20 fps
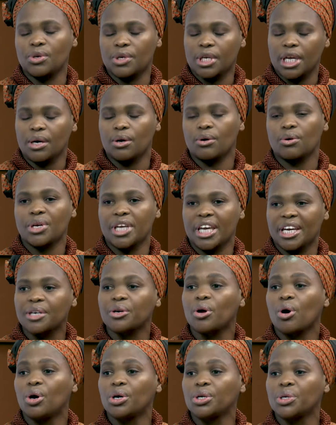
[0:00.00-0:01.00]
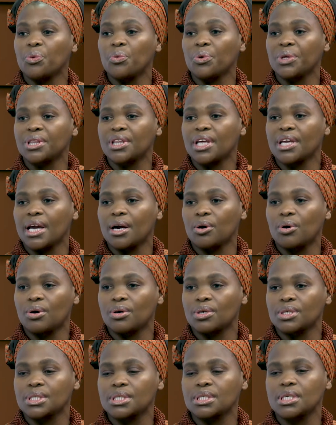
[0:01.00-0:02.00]
carry on with their
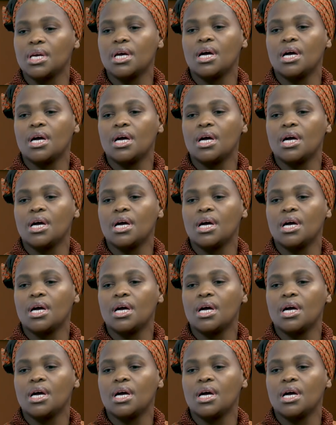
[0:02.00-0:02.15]
course,